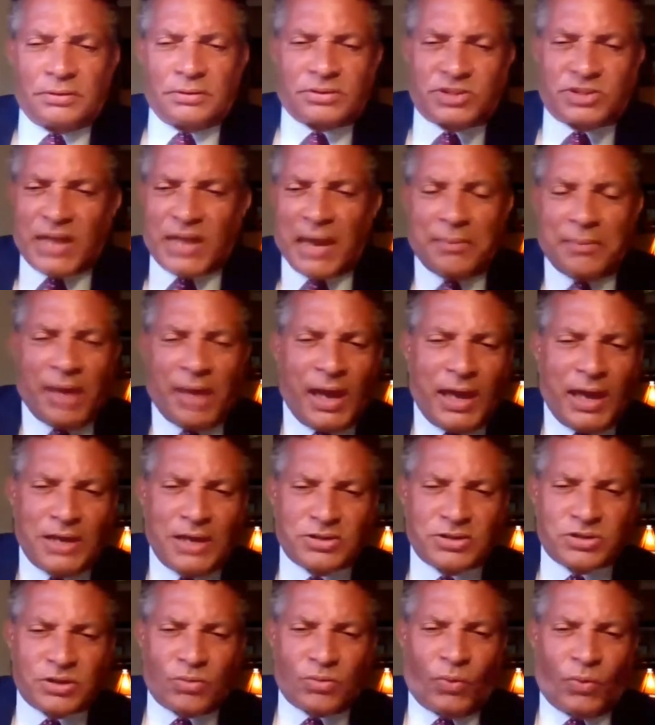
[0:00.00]
same
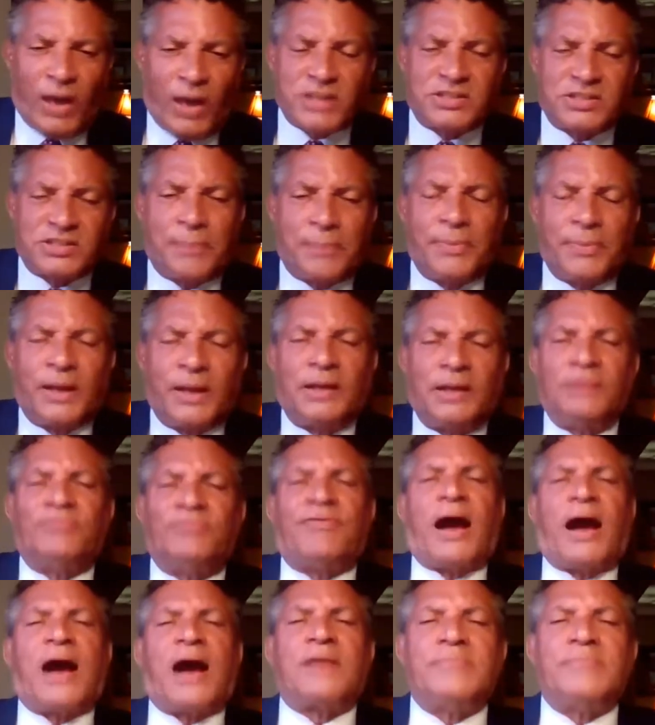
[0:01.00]
age, wakes up in an
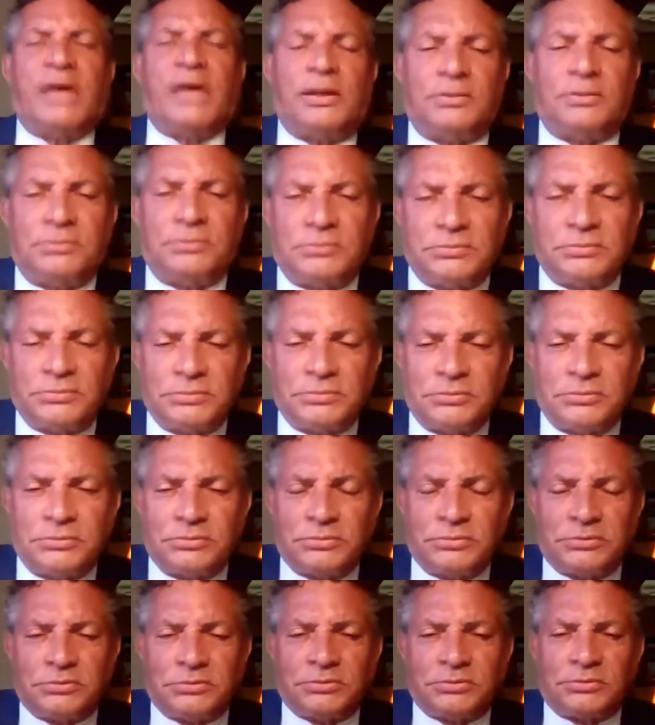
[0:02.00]
environment
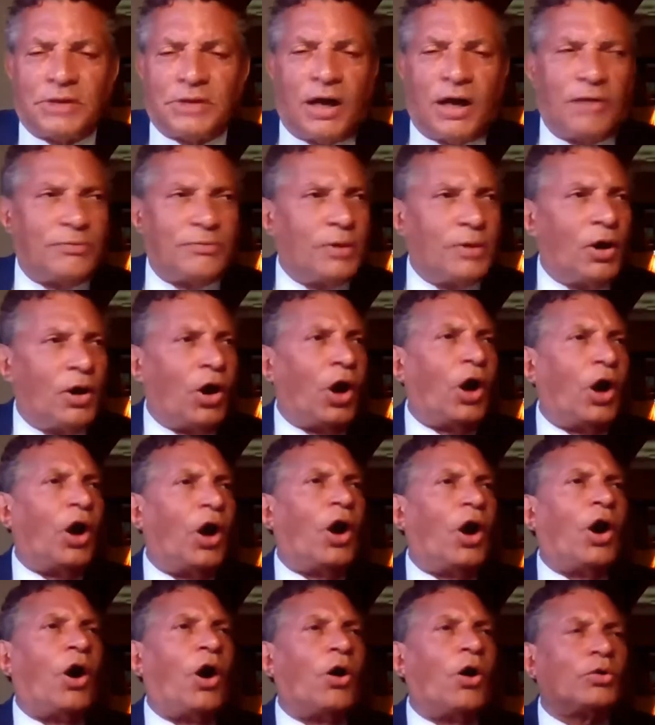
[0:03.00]
of
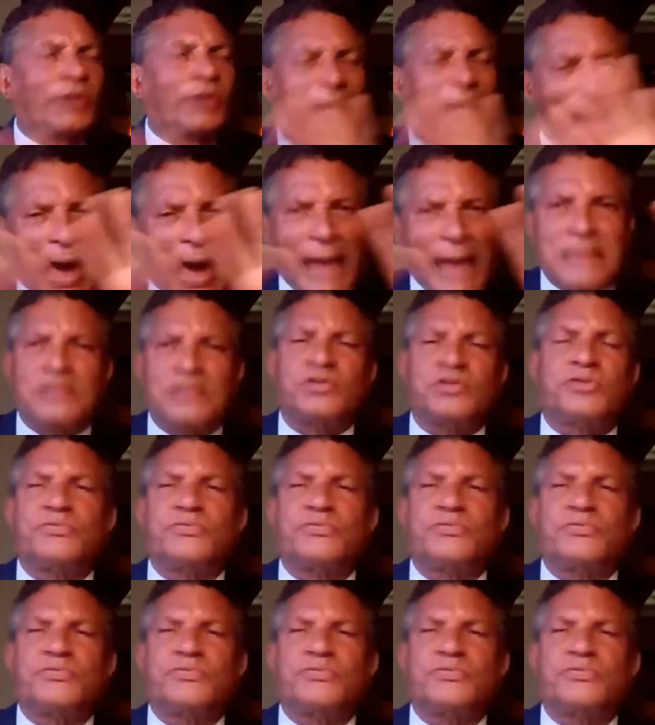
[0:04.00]
all kinds